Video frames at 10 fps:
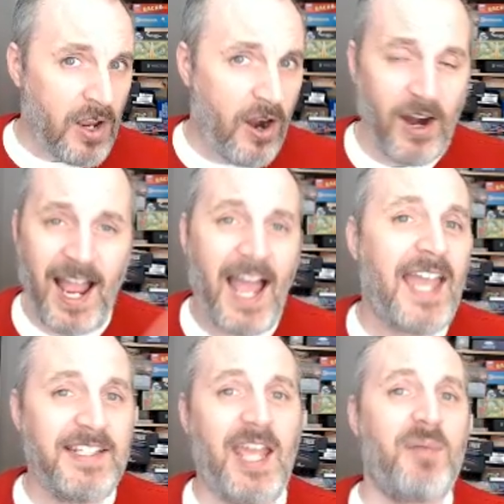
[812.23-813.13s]
our
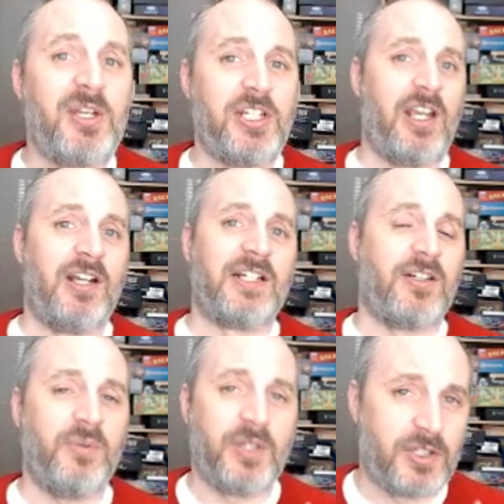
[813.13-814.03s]
high damage
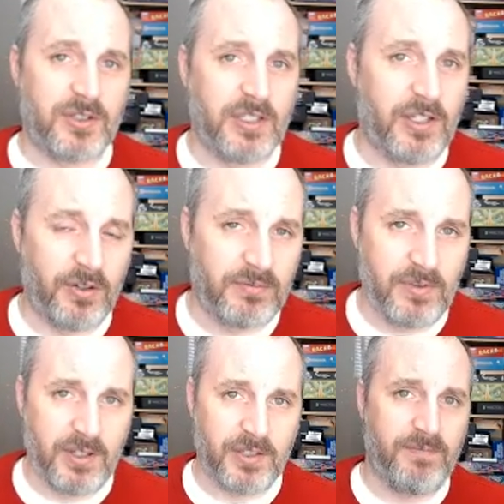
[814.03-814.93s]
character, which, the